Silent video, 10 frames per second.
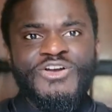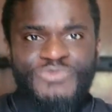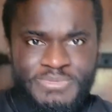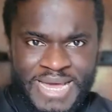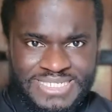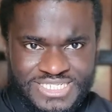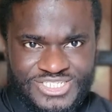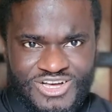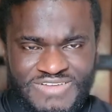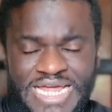We might
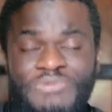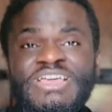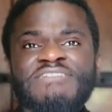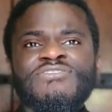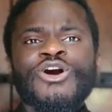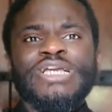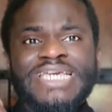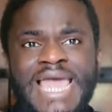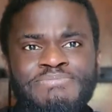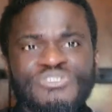discover that we have not
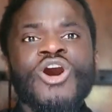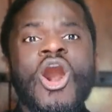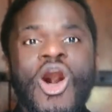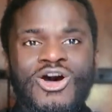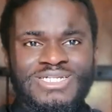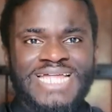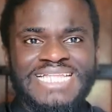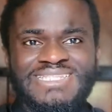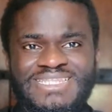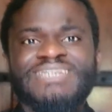kept on
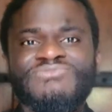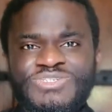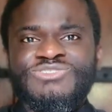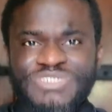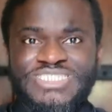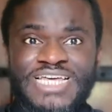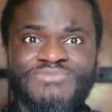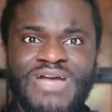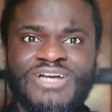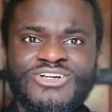that thing which we said
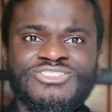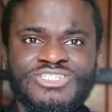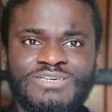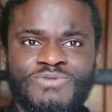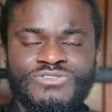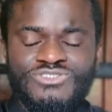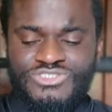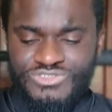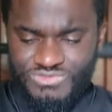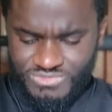we are going to keep on
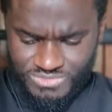to.